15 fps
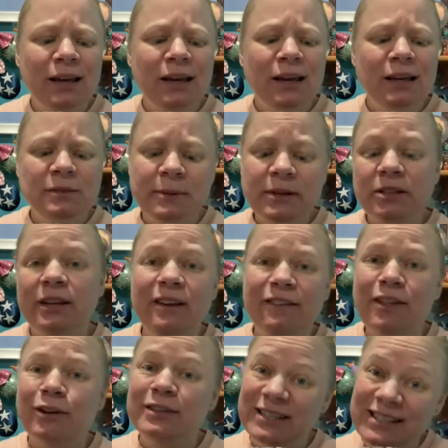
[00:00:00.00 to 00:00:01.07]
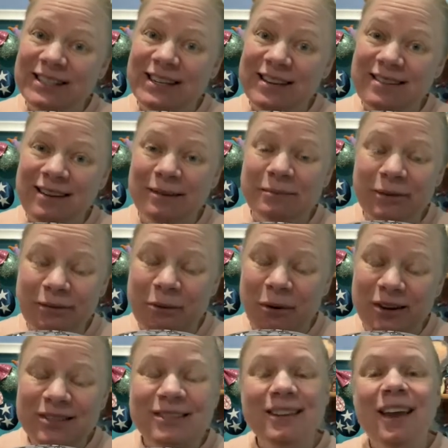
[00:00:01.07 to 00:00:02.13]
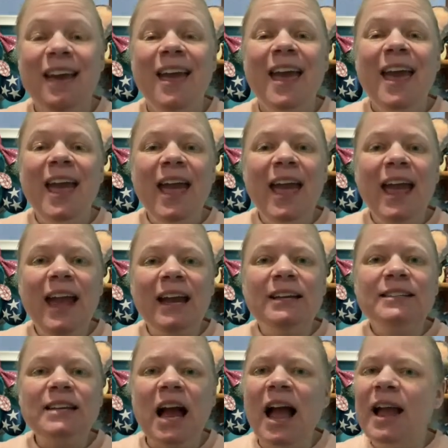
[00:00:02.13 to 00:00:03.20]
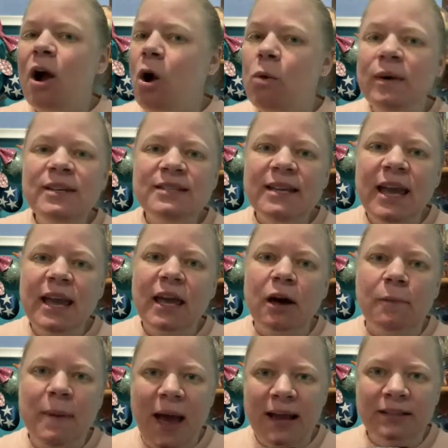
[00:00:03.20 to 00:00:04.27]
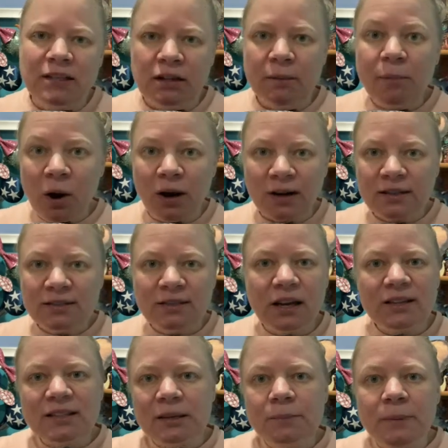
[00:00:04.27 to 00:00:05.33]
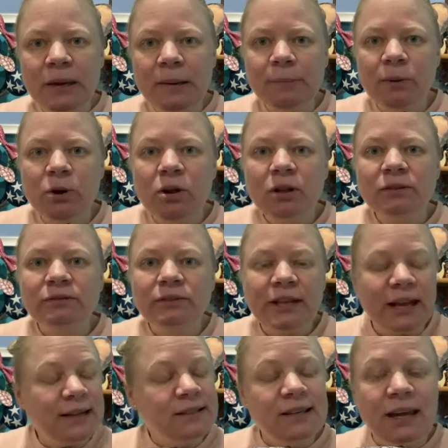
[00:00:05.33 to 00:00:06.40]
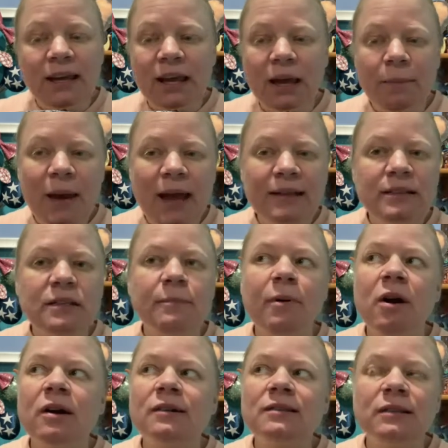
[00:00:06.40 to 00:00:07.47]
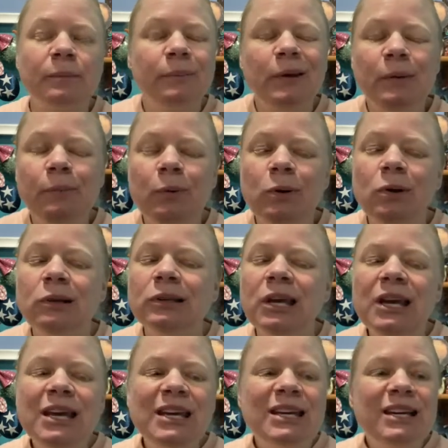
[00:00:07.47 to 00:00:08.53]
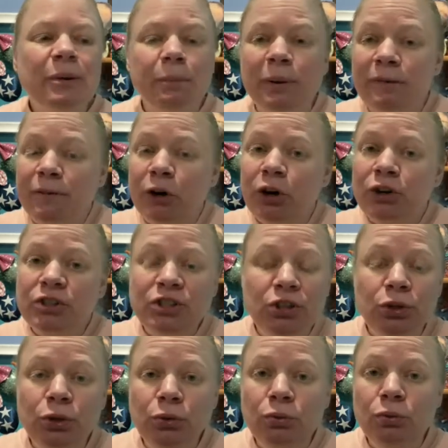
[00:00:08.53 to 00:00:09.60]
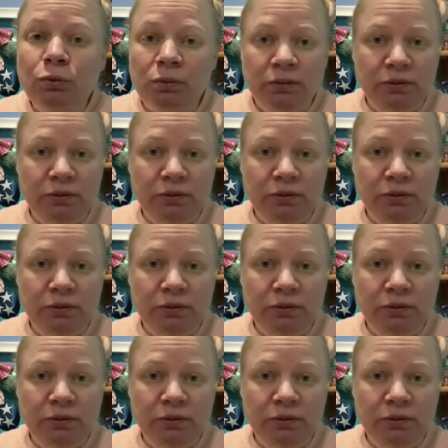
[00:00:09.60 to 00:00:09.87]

especially if they're Disney themed, of course. And I always take a bag to the parks. Now, some people like taking a bag to the parks. Some people prefer to,